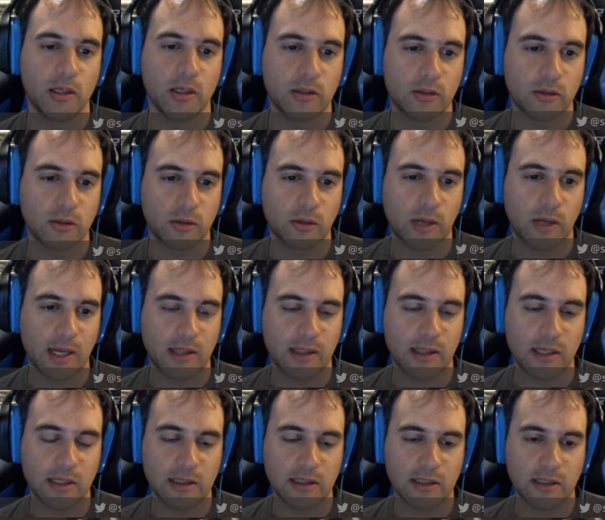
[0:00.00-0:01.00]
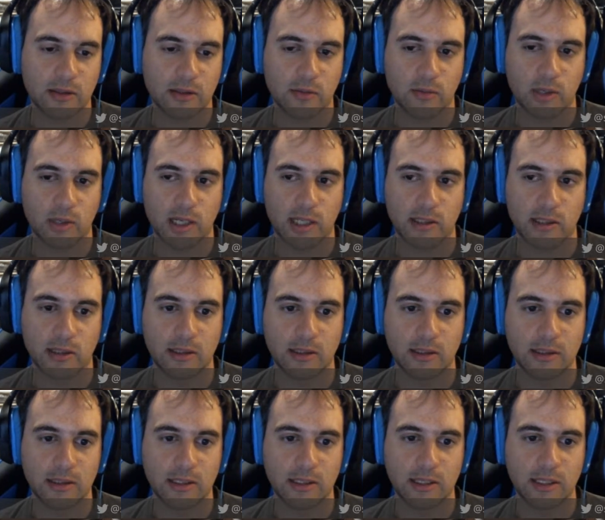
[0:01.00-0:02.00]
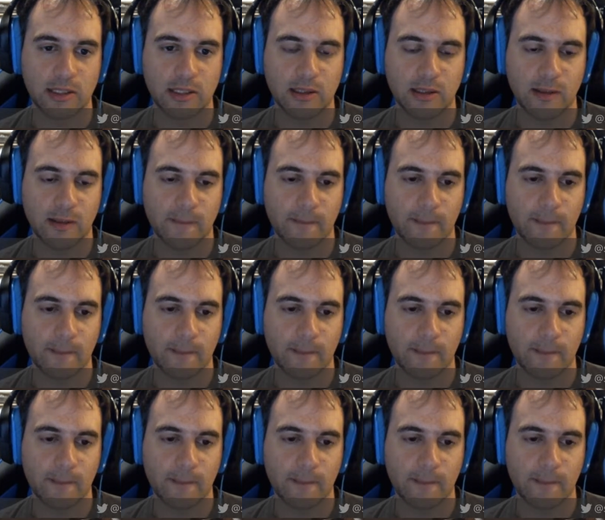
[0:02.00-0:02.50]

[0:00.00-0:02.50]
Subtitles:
So I think that's what I did.